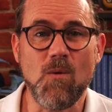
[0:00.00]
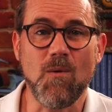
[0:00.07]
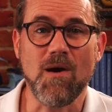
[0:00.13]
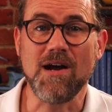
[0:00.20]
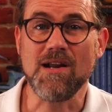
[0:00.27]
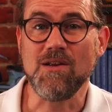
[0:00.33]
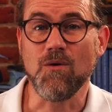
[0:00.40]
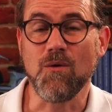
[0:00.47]

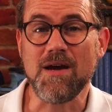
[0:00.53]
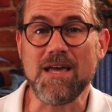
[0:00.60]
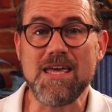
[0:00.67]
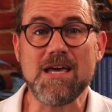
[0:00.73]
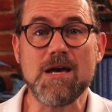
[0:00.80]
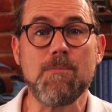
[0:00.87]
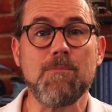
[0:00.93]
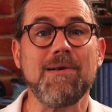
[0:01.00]
While you're
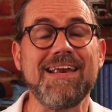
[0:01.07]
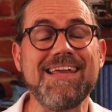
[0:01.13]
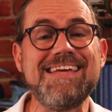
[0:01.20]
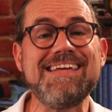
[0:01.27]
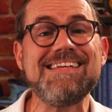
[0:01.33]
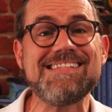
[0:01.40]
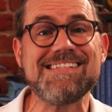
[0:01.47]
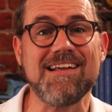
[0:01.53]
here,
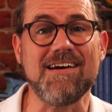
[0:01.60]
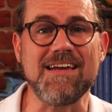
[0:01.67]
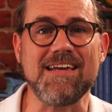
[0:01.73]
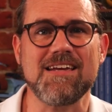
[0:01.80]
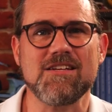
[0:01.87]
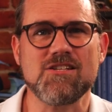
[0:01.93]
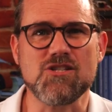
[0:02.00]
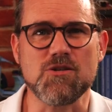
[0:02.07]
please
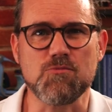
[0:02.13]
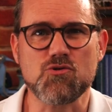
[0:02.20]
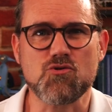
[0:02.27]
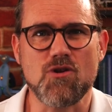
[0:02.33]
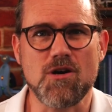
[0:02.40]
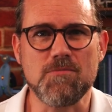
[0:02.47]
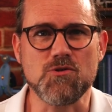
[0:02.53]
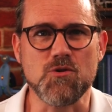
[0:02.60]
like,
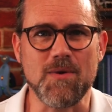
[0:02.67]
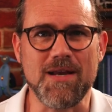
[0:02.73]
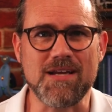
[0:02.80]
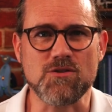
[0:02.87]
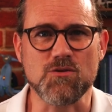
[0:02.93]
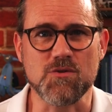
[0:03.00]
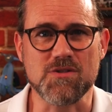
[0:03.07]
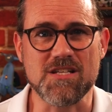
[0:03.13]
subscribe to
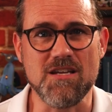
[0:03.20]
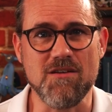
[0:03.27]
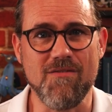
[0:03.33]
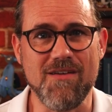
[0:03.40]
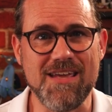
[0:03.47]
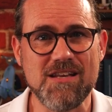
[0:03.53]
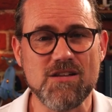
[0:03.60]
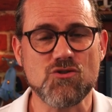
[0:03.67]
Elektor TV
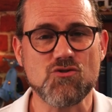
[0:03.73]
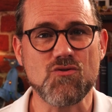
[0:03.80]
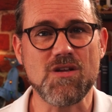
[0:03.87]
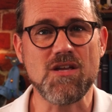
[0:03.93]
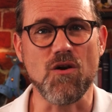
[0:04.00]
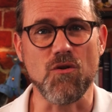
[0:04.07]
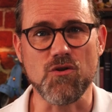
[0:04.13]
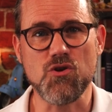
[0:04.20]

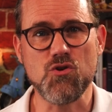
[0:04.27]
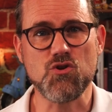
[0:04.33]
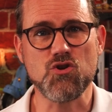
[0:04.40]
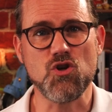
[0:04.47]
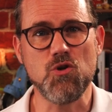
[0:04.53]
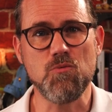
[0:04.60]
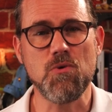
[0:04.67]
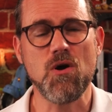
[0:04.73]
Industry on
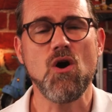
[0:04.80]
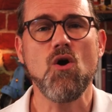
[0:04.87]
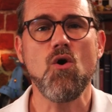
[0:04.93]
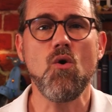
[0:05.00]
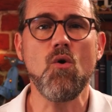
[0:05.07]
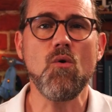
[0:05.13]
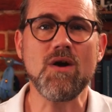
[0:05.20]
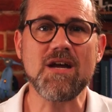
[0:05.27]
YouTube,
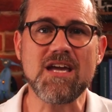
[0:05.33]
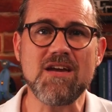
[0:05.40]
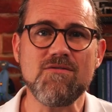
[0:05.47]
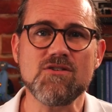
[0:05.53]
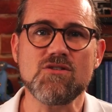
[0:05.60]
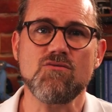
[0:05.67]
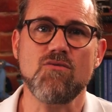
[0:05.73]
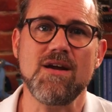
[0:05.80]
or give
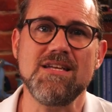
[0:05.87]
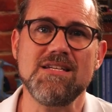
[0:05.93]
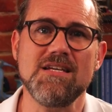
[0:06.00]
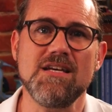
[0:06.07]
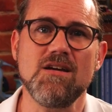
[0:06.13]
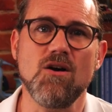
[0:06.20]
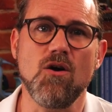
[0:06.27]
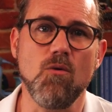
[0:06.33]
us a
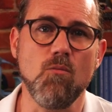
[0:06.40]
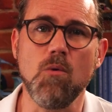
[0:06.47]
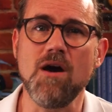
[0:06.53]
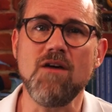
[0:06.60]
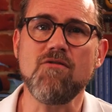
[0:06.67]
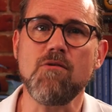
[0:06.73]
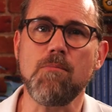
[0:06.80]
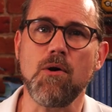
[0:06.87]
rating on
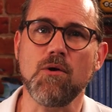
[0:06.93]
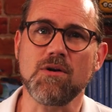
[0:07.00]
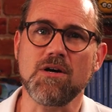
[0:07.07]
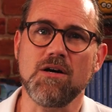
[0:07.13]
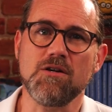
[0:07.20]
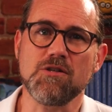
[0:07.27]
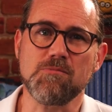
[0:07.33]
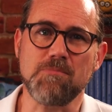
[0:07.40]
whatever
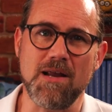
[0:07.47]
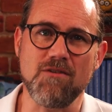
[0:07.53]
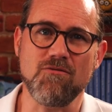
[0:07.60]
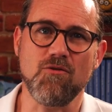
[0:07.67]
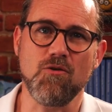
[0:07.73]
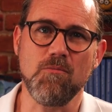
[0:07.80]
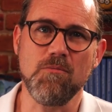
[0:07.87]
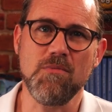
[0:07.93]
podcast
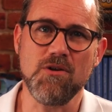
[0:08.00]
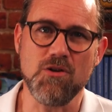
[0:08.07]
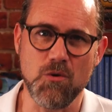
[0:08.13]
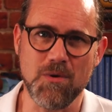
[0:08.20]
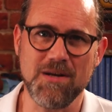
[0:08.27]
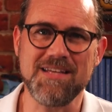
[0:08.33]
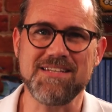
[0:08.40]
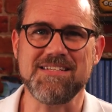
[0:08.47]
platform
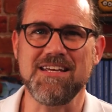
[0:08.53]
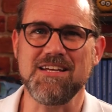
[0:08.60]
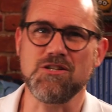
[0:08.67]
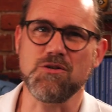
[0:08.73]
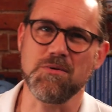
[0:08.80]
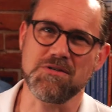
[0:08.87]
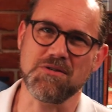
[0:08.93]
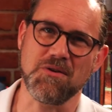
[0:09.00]
you are listening
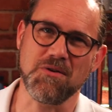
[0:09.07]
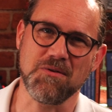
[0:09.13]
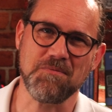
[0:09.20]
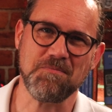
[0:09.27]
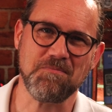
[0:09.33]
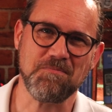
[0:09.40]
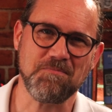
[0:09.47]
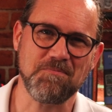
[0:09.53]
to us on.
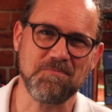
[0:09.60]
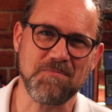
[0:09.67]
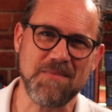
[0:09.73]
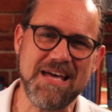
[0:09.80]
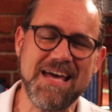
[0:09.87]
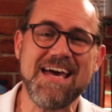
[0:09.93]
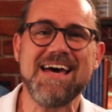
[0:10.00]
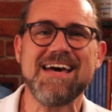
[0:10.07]

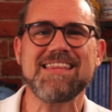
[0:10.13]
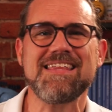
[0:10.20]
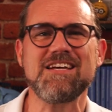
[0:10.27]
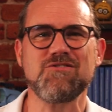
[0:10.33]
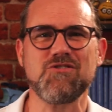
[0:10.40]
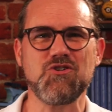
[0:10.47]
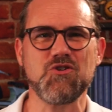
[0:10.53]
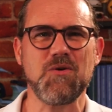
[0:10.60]

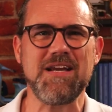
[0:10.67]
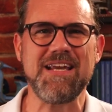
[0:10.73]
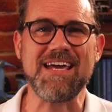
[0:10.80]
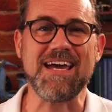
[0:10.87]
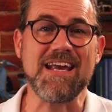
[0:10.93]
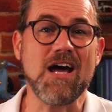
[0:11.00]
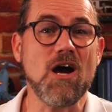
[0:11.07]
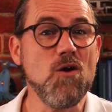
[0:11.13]
Thanks for joining,
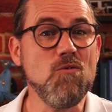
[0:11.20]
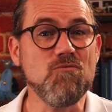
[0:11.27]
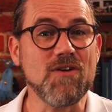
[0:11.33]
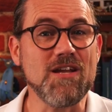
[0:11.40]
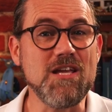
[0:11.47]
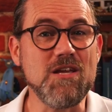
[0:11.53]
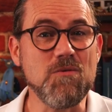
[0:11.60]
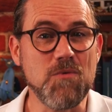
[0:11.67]
and
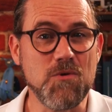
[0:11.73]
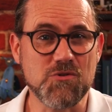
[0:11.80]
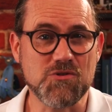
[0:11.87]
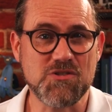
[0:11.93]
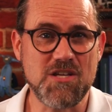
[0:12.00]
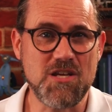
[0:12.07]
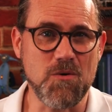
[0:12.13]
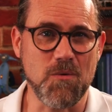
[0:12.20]
hopefully we'll
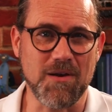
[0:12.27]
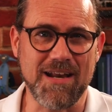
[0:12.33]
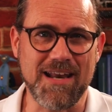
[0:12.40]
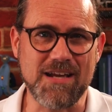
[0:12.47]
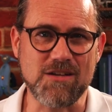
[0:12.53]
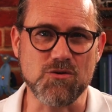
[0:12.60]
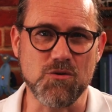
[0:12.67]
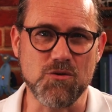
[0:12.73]
see you on
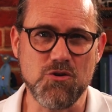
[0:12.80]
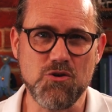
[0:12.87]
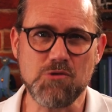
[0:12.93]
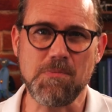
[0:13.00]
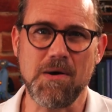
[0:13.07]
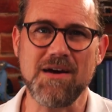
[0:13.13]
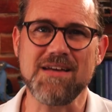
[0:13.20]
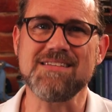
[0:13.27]
Elektor News
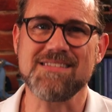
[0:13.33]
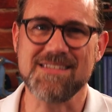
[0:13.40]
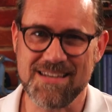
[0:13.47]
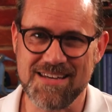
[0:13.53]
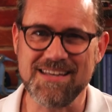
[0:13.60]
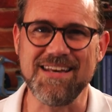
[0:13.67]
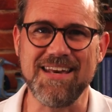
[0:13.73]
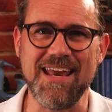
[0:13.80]
Bytes
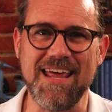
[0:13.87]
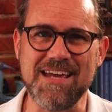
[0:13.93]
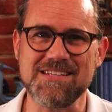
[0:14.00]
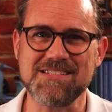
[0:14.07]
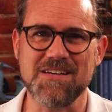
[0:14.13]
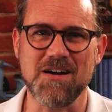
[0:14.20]
next